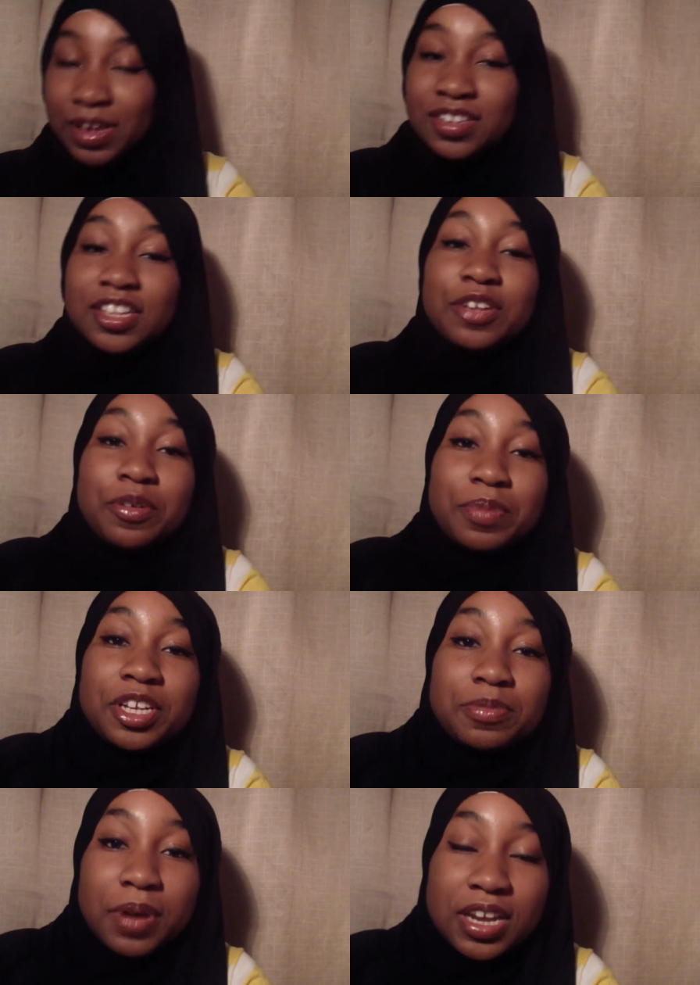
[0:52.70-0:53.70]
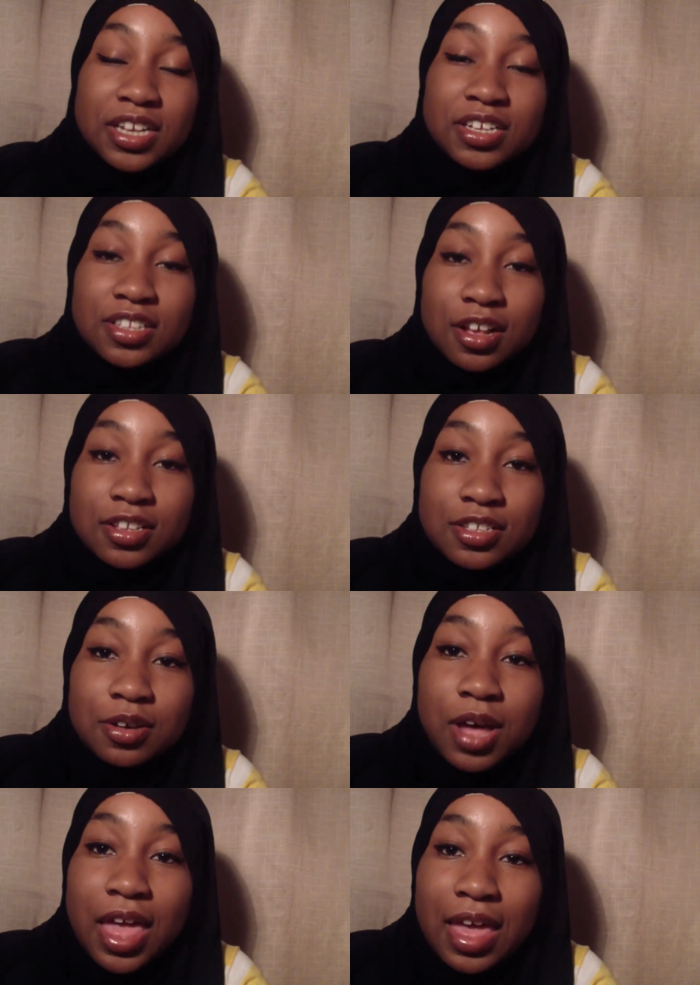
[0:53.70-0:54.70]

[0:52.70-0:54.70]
Basically what Beachbody is also